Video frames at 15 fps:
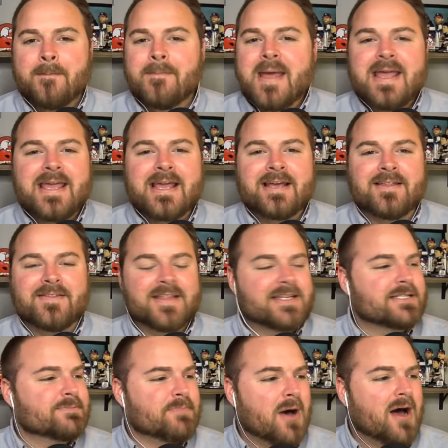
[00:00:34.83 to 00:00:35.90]
making
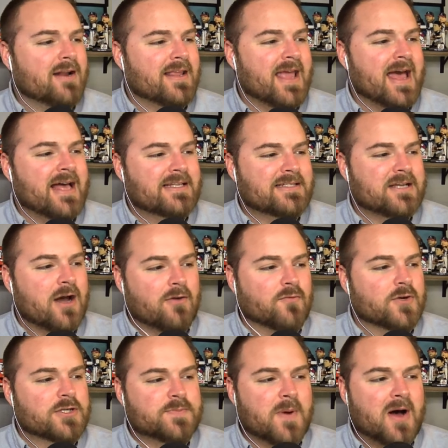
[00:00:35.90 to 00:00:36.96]
this podcast
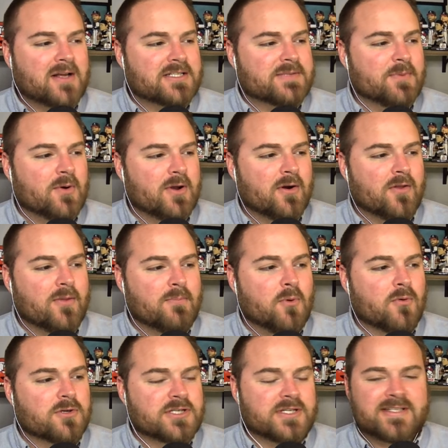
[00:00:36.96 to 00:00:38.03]
coverage possible here on the
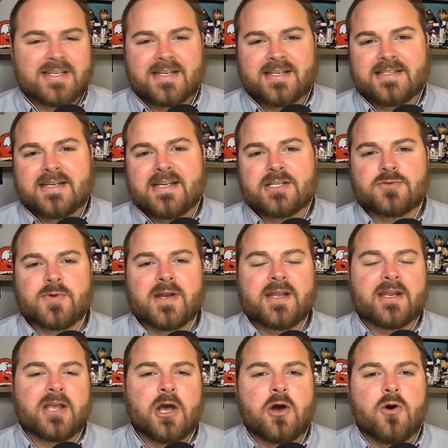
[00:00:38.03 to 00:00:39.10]
porch as Tennessee gets
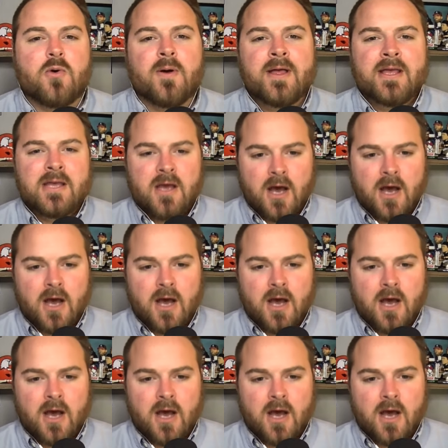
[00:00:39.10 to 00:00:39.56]
ready to go